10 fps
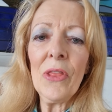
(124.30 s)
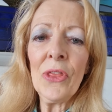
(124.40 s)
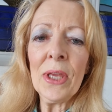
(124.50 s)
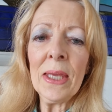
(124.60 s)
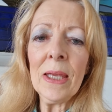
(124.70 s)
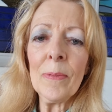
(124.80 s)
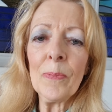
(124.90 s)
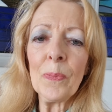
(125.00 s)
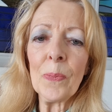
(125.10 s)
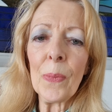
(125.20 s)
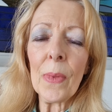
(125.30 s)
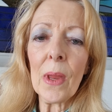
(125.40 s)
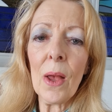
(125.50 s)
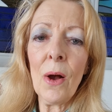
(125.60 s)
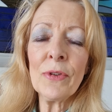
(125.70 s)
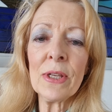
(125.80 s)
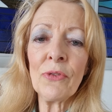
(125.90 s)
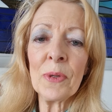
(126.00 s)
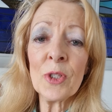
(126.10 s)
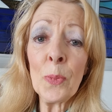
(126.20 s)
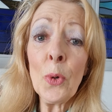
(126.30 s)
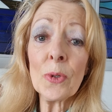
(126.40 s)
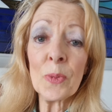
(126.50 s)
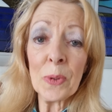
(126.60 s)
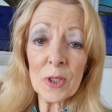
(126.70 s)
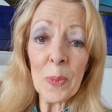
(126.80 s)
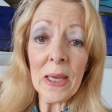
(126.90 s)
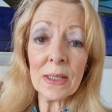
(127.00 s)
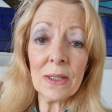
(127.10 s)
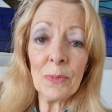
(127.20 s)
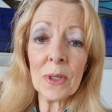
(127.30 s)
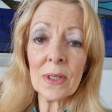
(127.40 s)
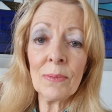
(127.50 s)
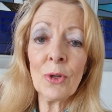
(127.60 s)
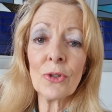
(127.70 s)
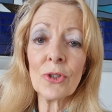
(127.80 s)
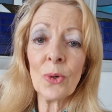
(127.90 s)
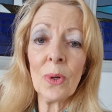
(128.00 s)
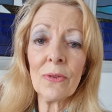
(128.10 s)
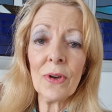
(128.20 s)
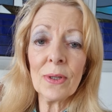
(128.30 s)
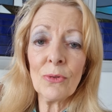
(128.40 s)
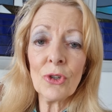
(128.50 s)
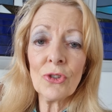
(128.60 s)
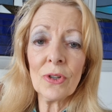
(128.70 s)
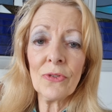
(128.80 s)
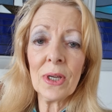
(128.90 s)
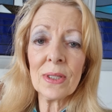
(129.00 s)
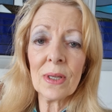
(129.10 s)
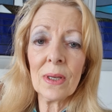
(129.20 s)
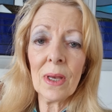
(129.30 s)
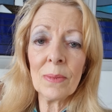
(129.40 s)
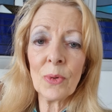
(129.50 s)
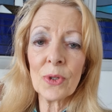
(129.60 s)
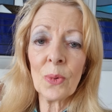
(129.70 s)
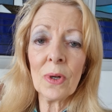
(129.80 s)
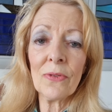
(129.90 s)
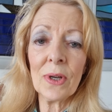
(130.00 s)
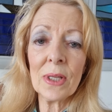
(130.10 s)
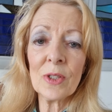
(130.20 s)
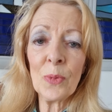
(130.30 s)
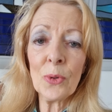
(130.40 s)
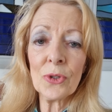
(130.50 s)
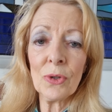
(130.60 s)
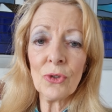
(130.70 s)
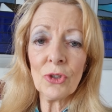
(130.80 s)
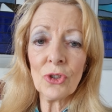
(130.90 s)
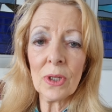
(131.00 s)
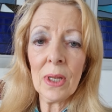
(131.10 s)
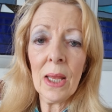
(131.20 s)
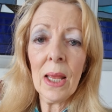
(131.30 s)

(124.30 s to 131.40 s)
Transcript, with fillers: The obviously from a sports perspective, because I'm not just a qualified nutrition advisor, I'm also qualified in sports nutrition,